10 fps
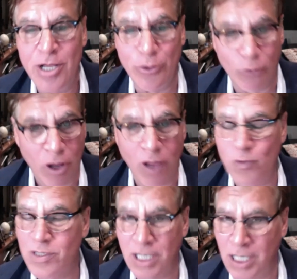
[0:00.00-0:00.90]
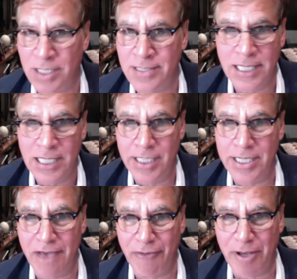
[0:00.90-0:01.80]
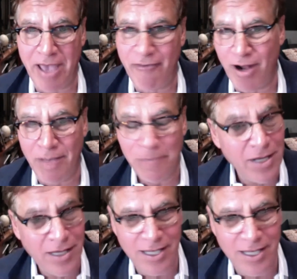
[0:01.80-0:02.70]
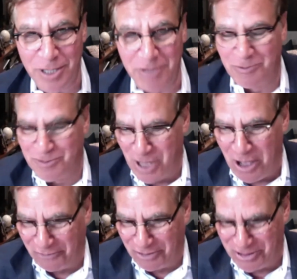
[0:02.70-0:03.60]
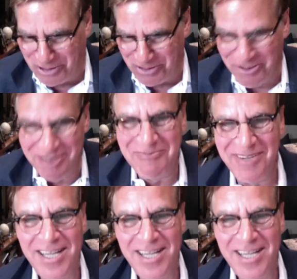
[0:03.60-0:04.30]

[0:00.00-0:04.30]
The role was his. He never gave it up. It was offered to him.